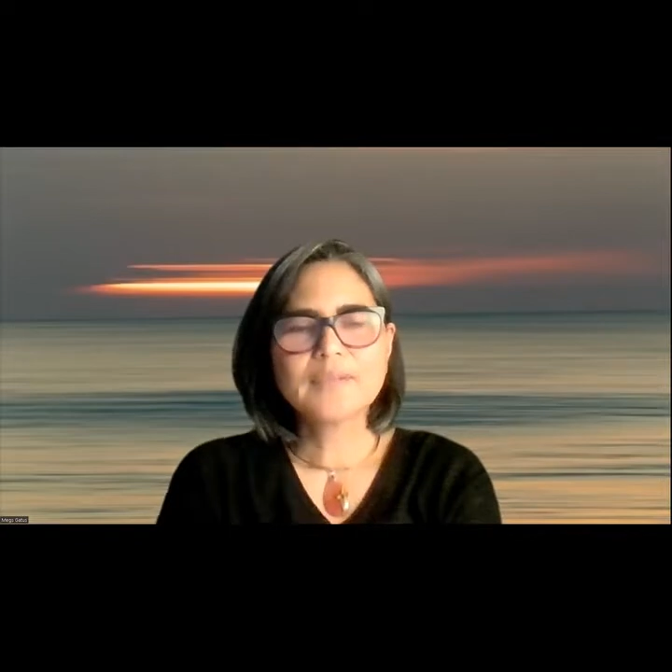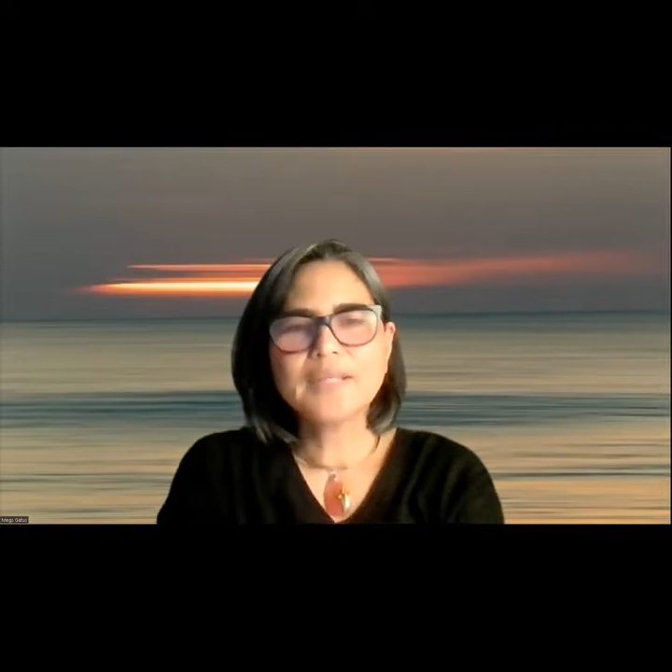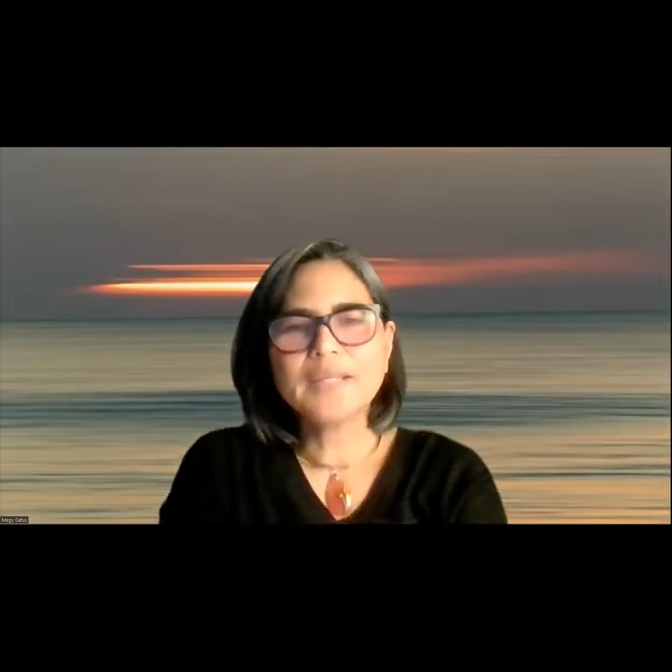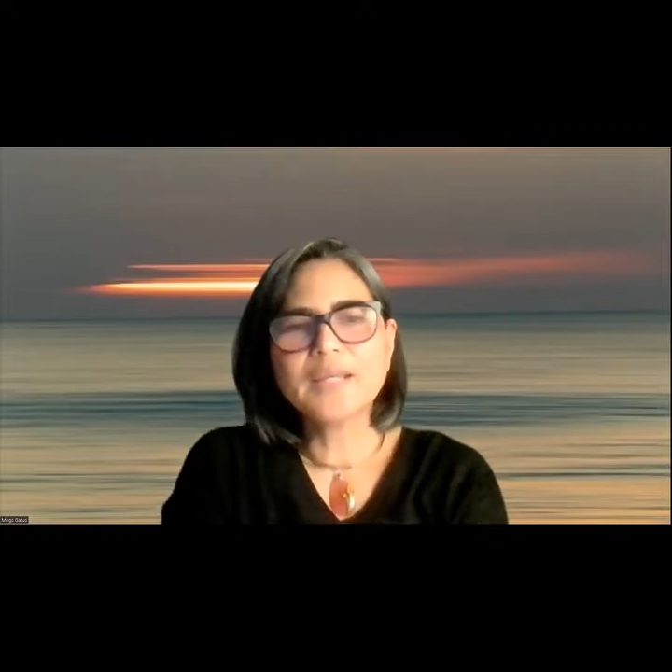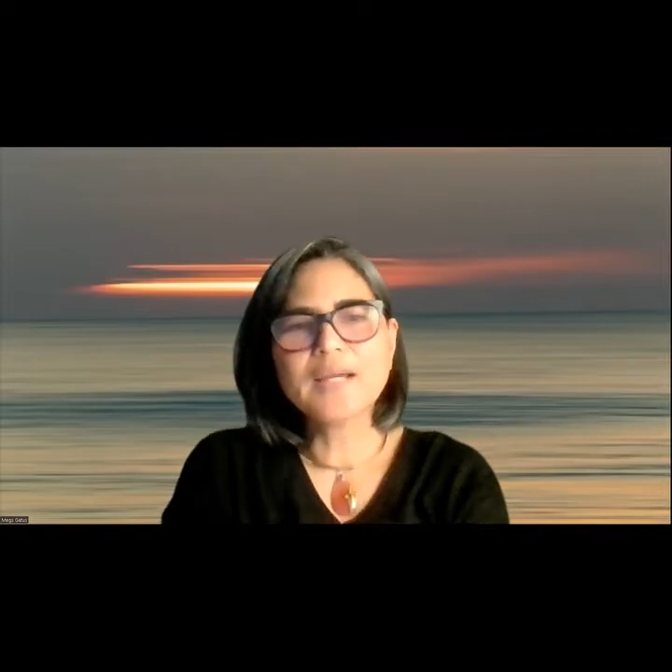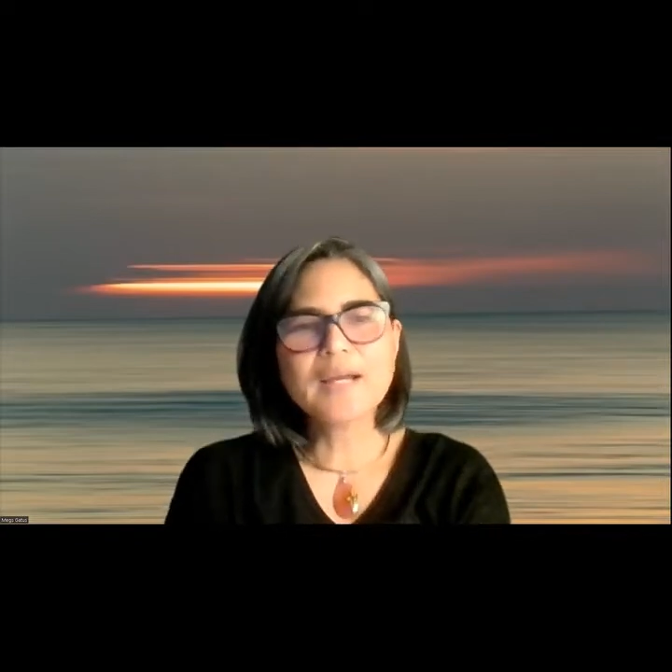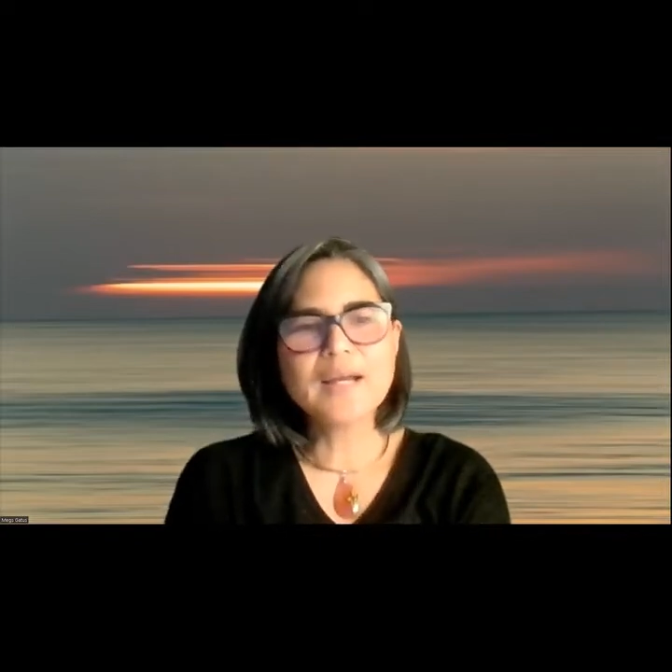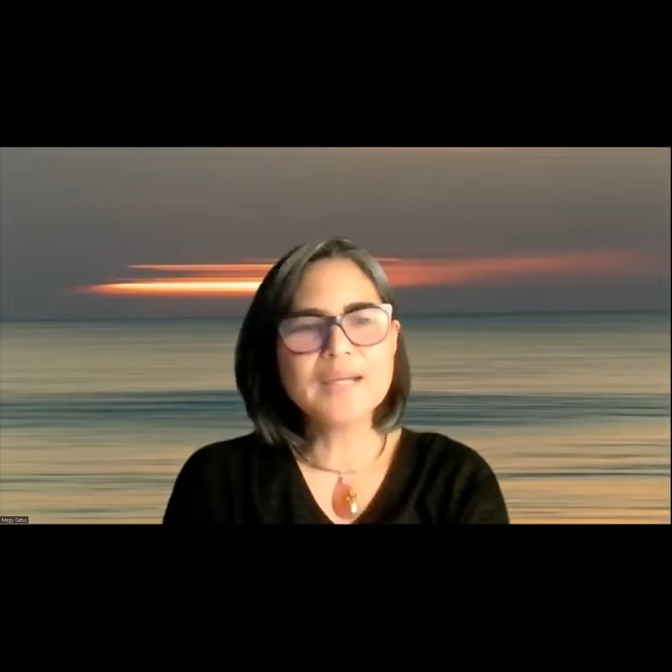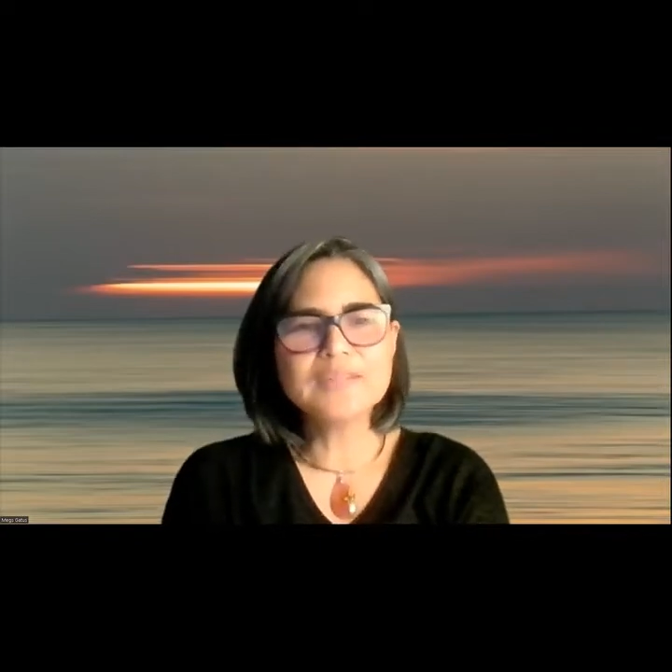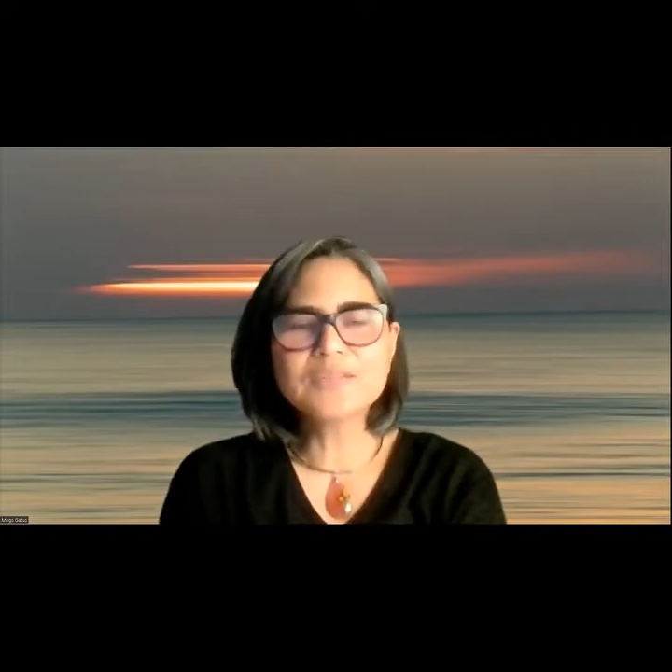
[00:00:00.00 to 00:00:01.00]
Yeah,
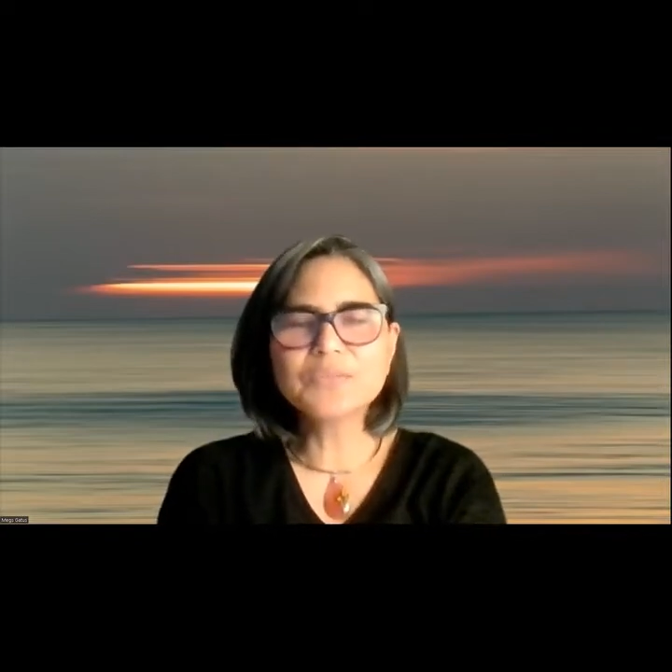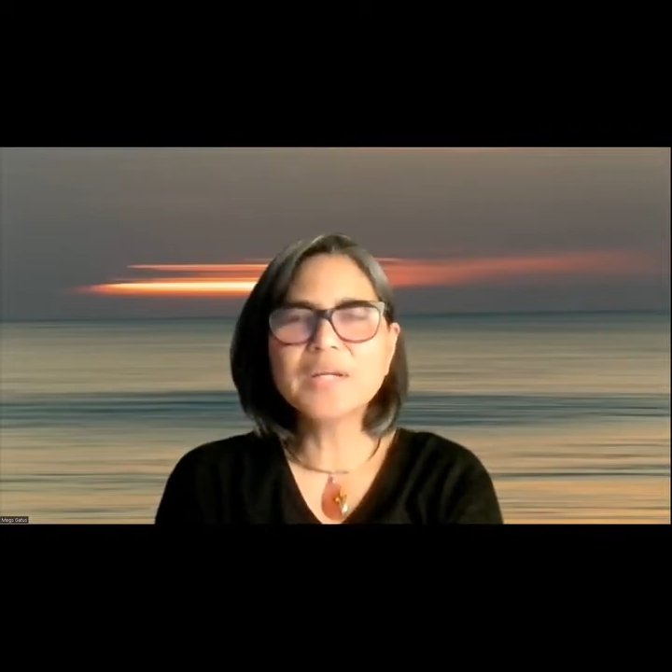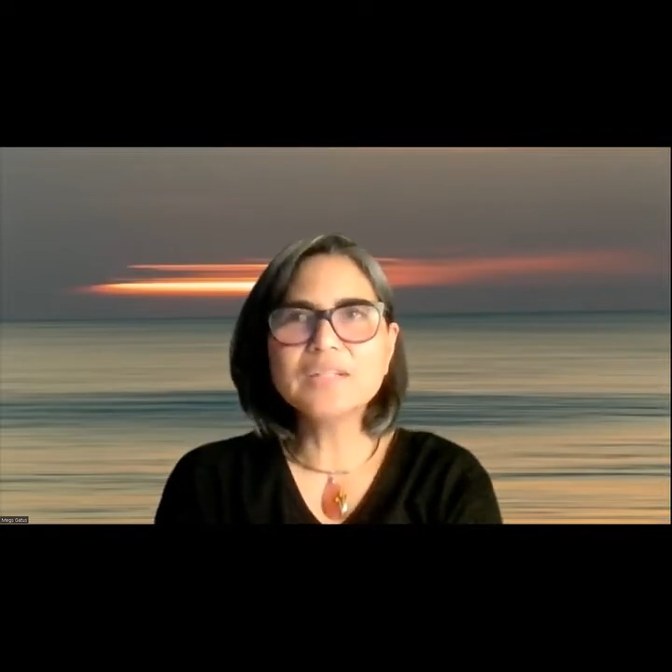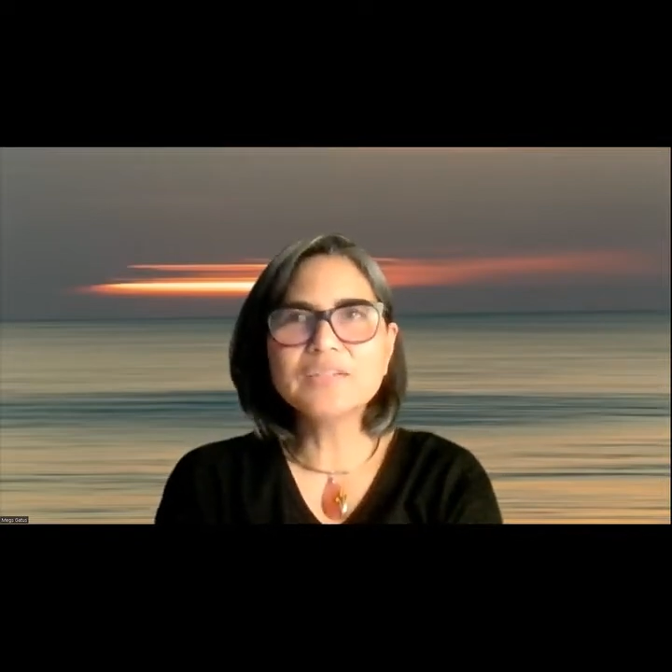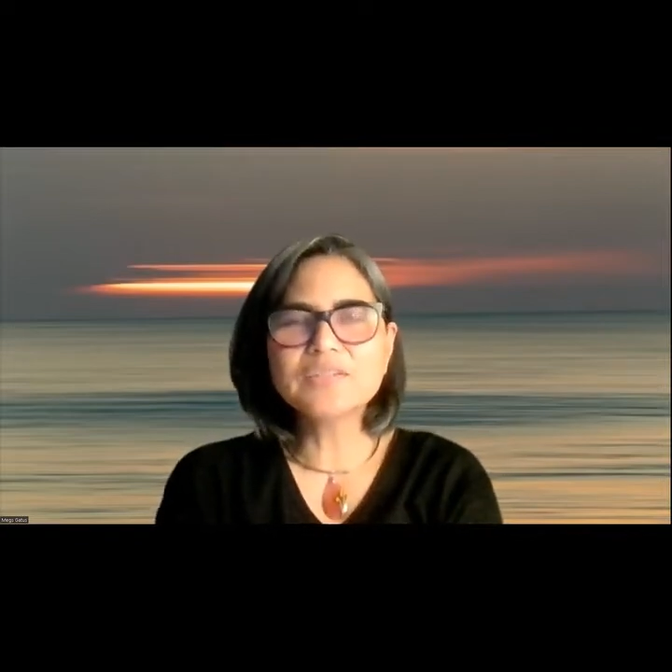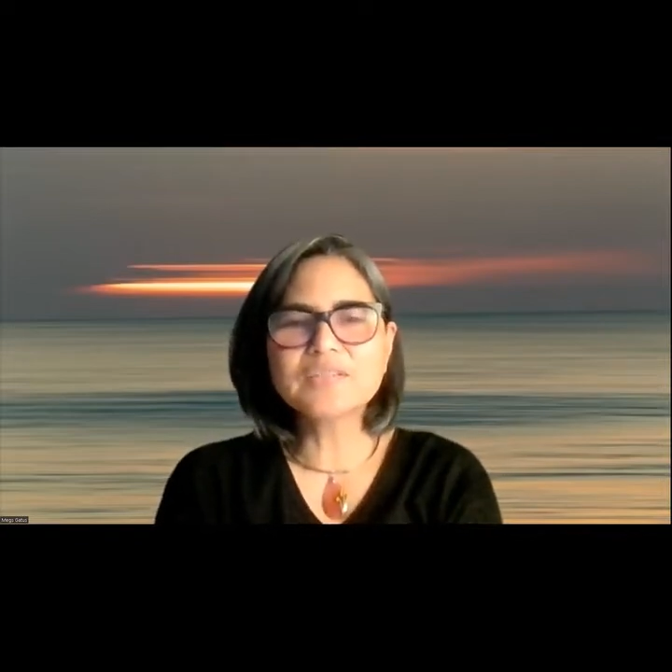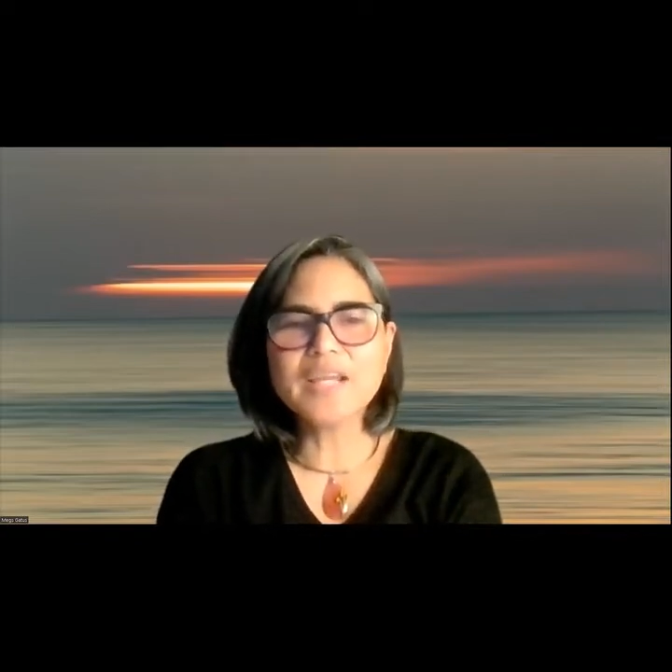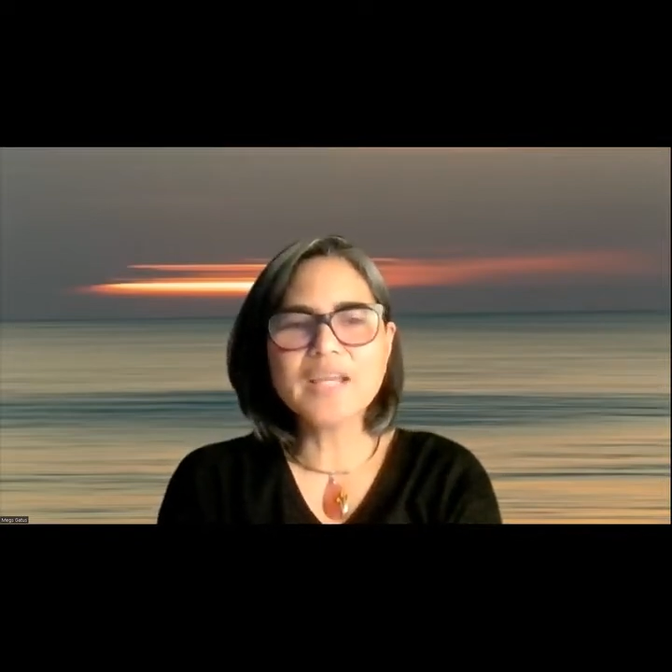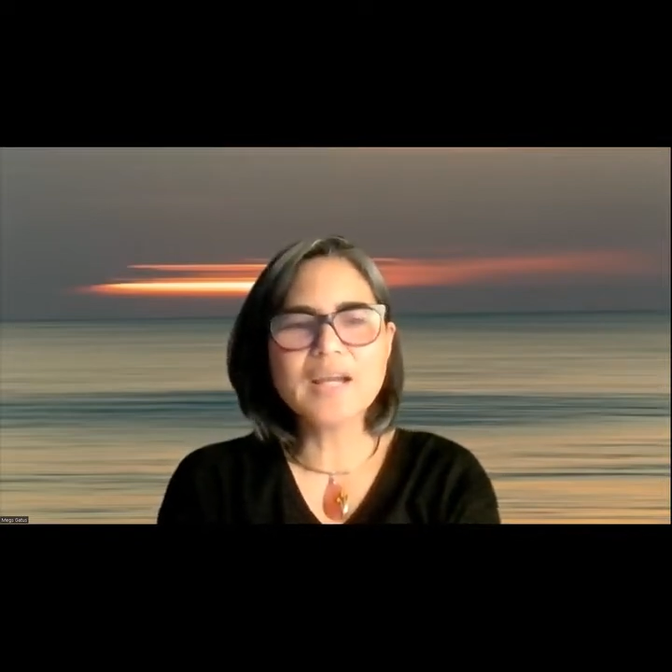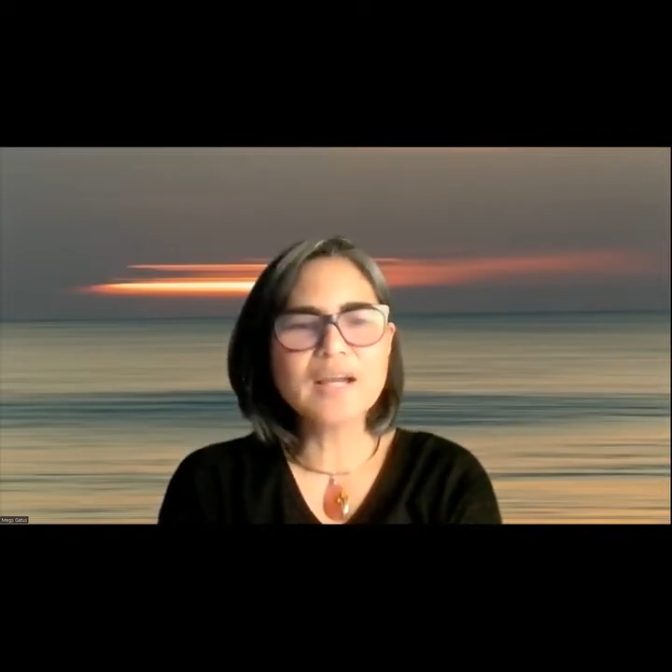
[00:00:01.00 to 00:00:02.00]
I just wanted to
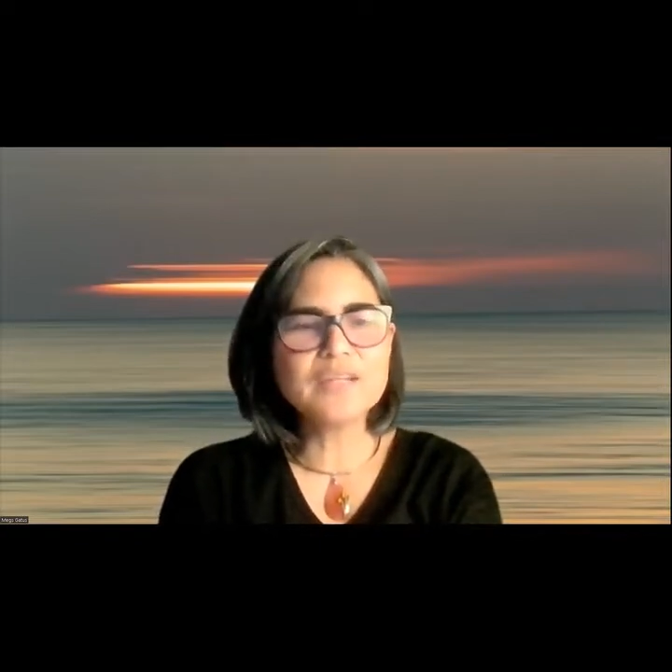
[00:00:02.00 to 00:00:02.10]
say hi